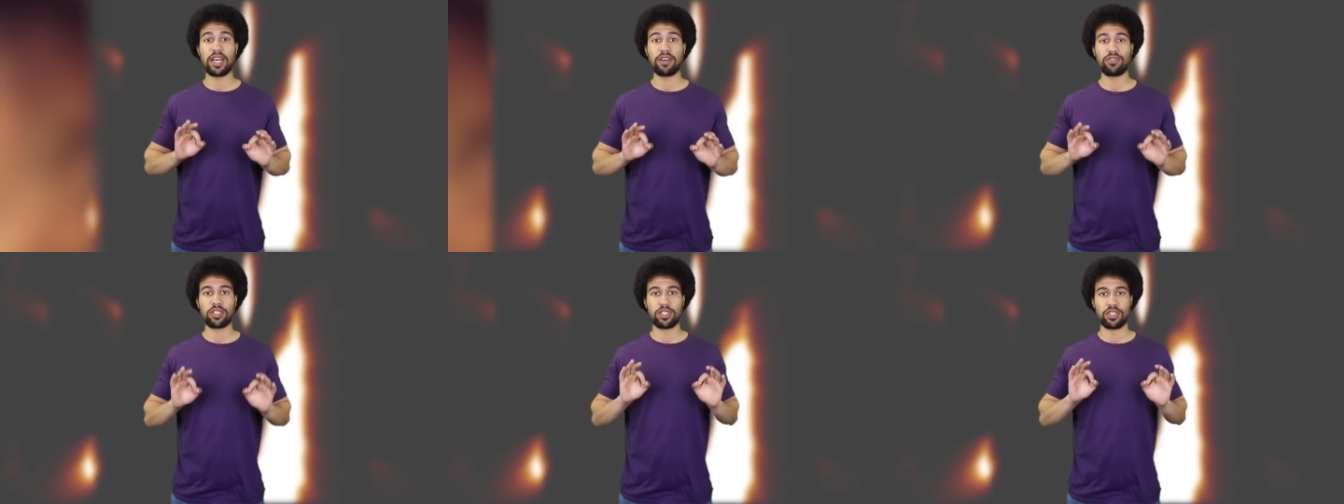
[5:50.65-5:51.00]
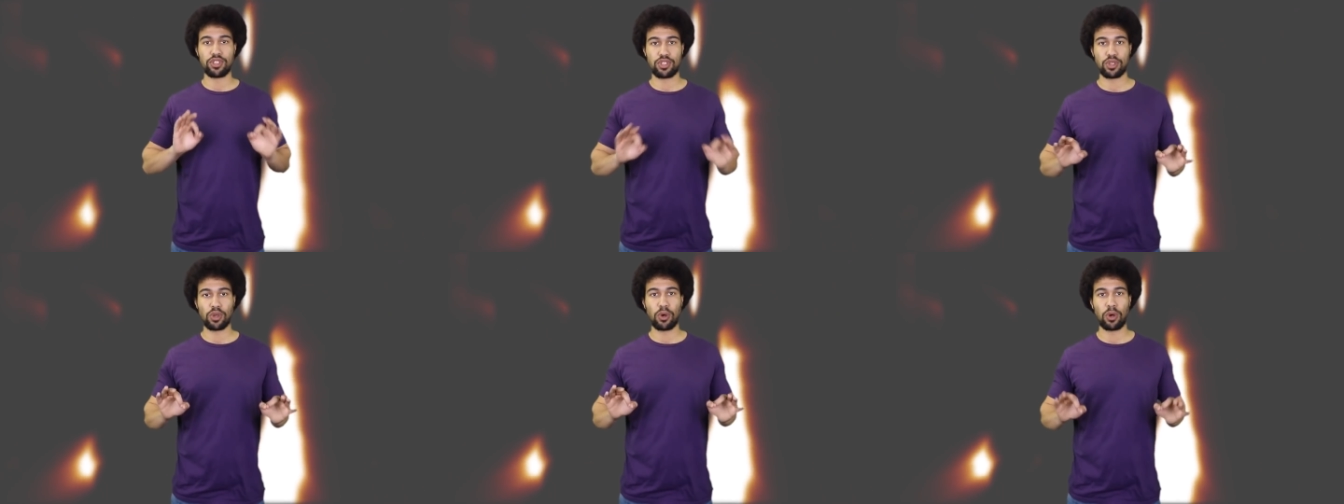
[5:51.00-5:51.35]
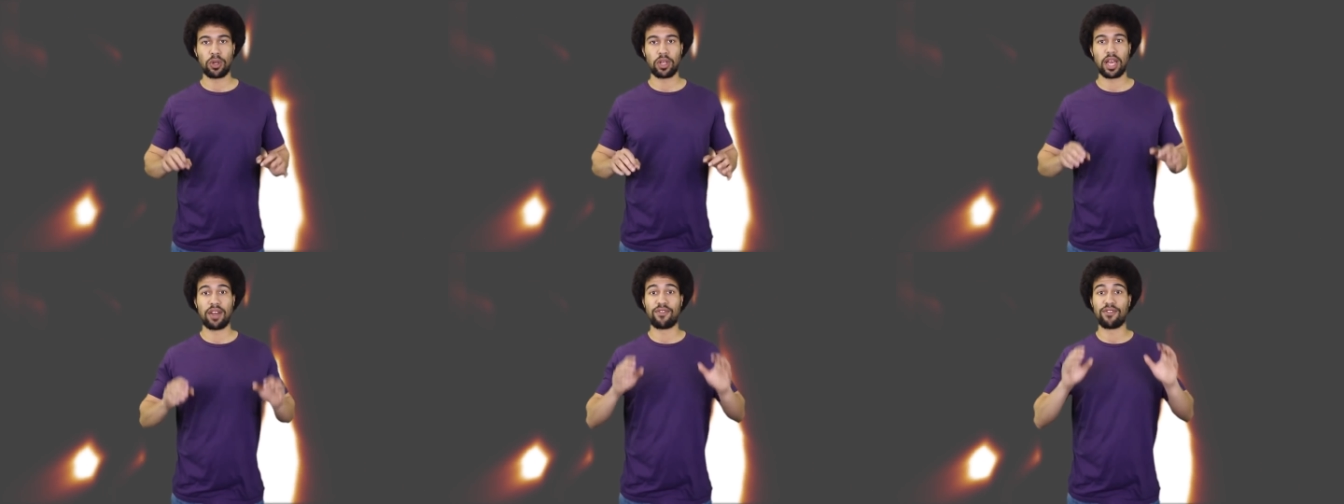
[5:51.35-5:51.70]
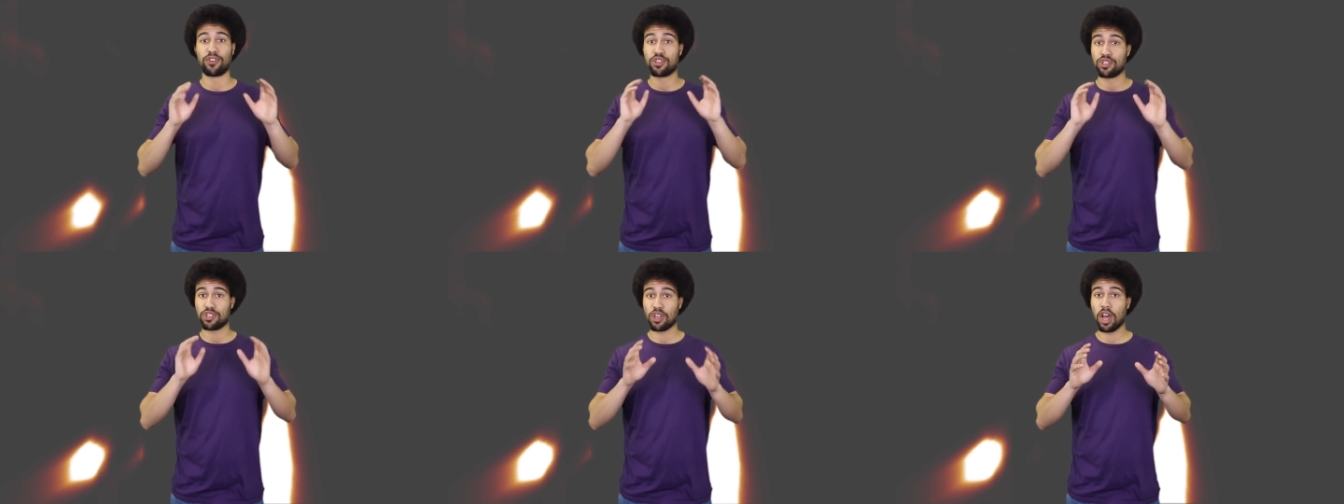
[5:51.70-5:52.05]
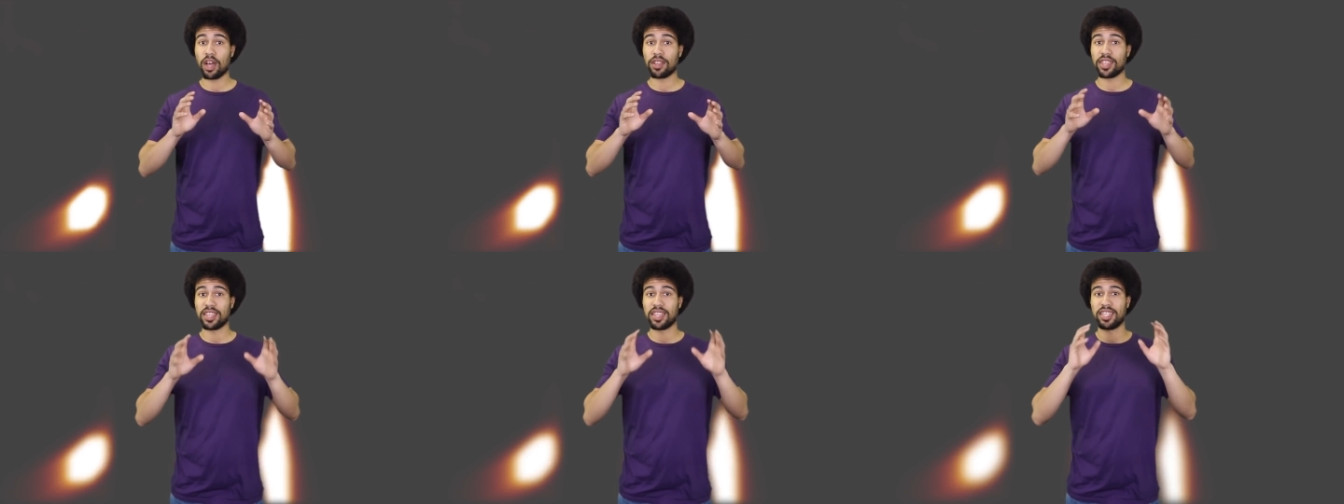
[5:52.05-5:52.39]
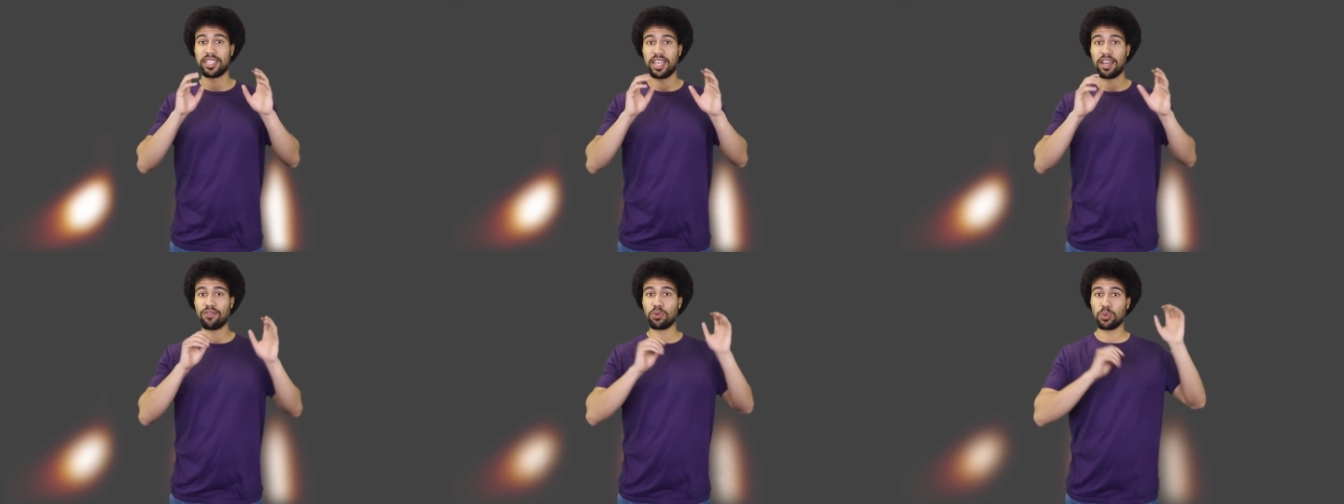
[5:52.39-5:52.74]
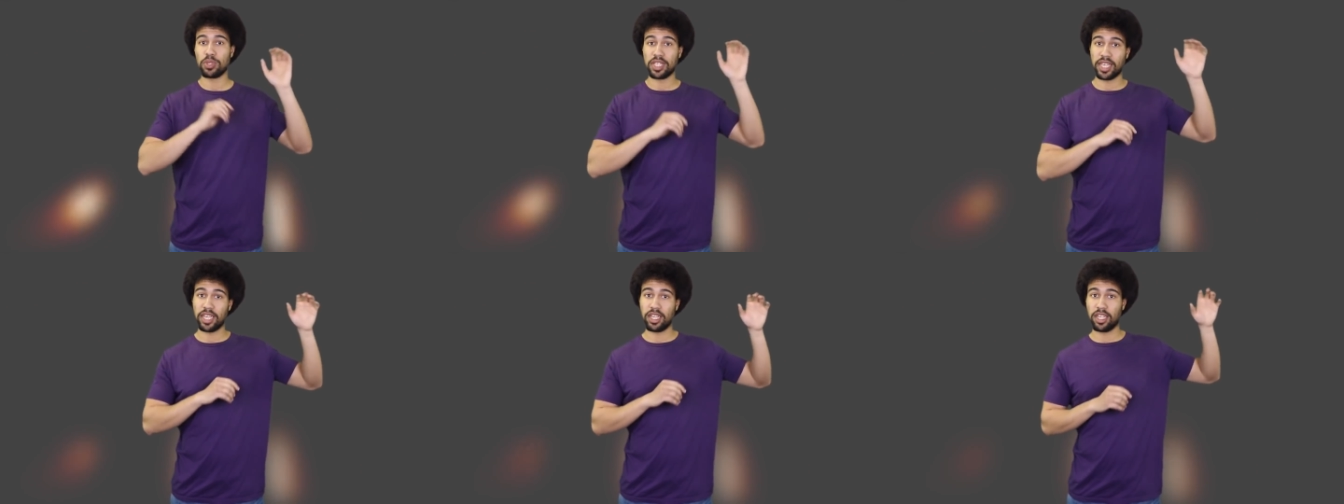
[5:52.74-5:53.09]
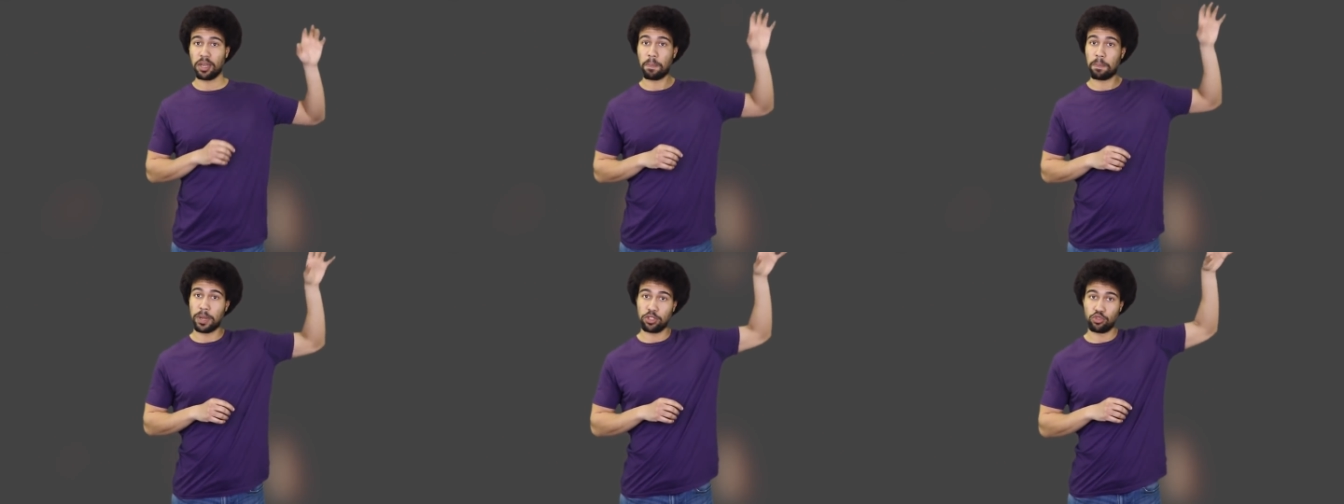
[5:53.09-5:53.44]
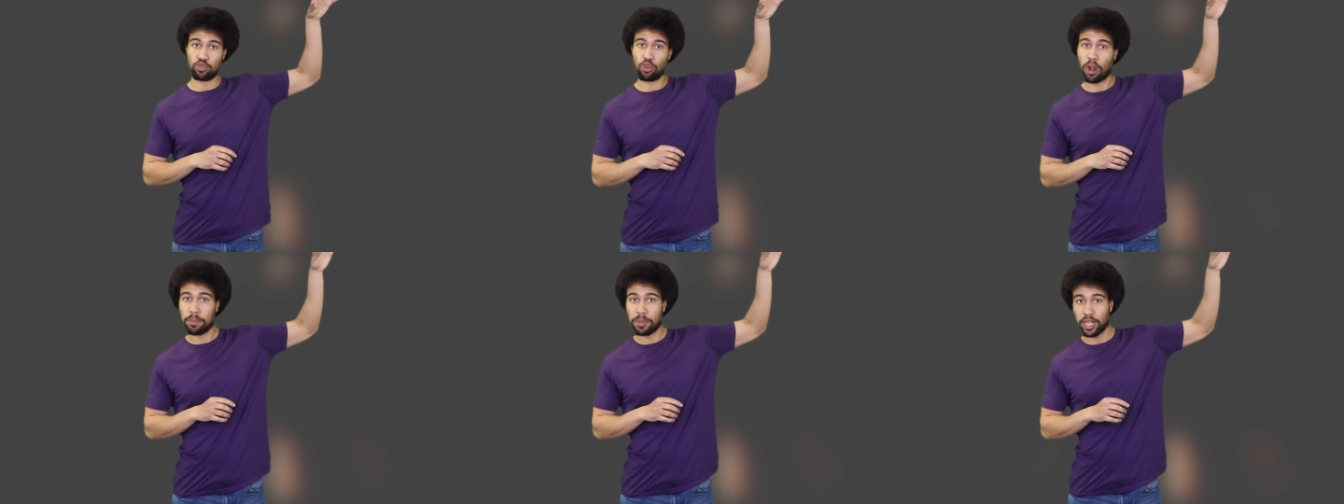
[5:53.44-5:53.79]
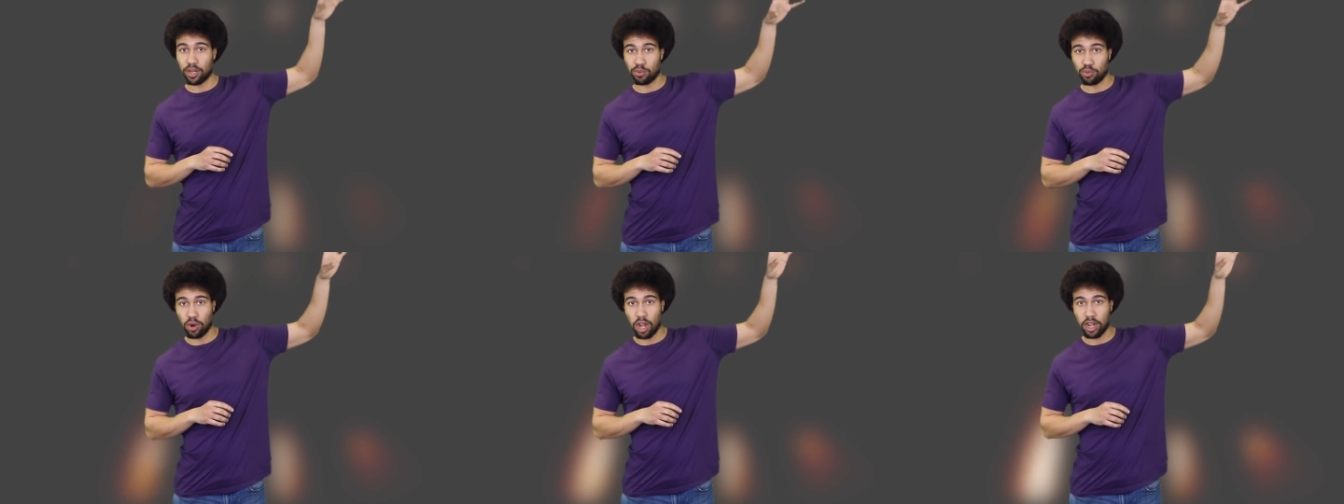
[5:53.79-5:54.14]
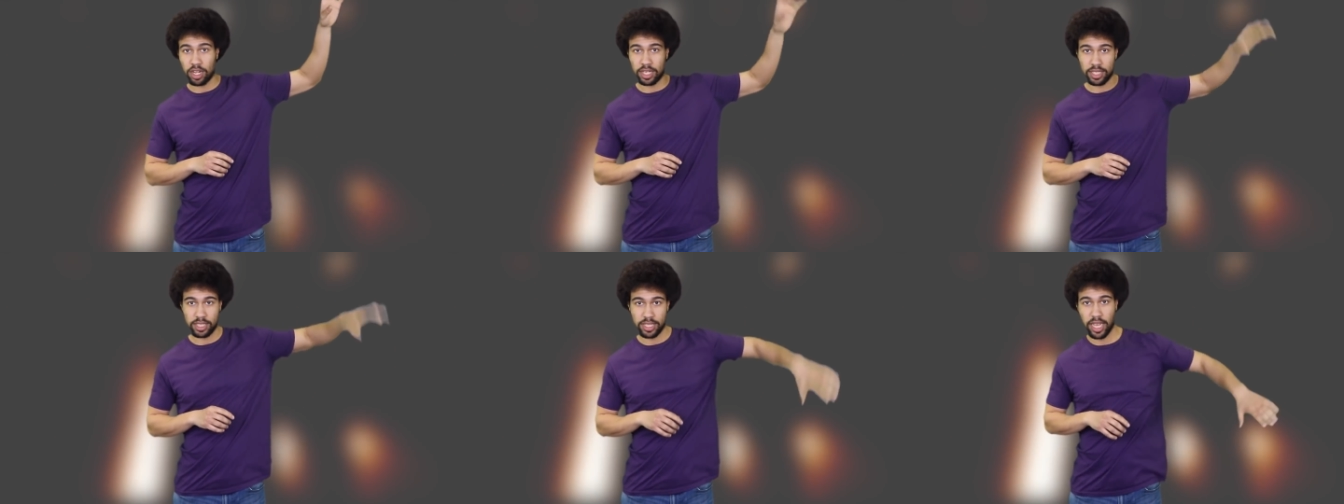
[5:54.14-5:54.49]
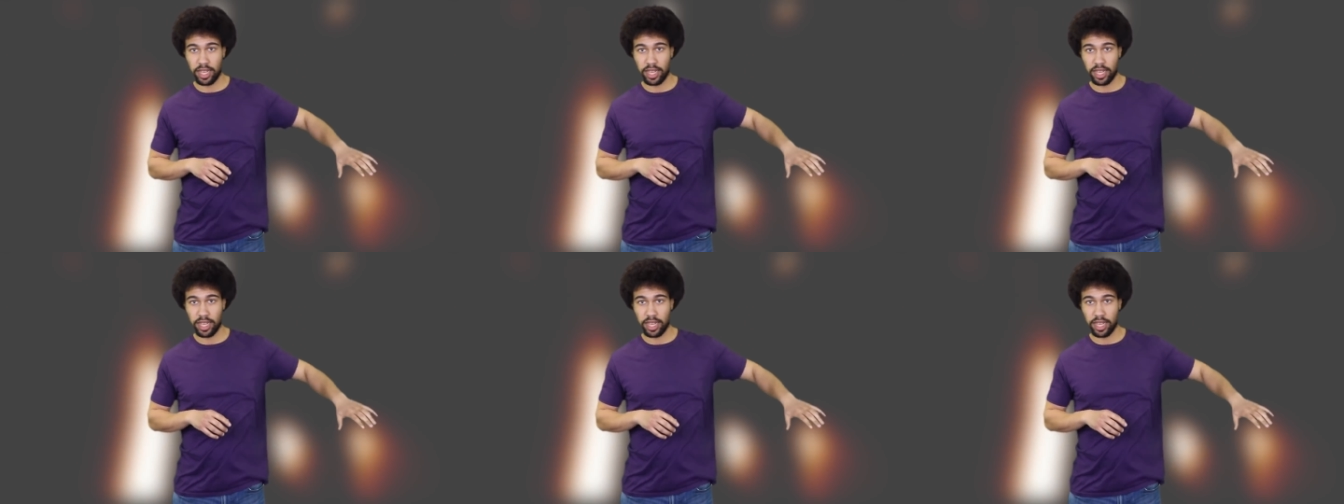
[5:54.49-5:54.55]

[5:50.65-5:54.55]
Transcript: devil his soul and foresaw that the devil would kill him by dropping a rock on his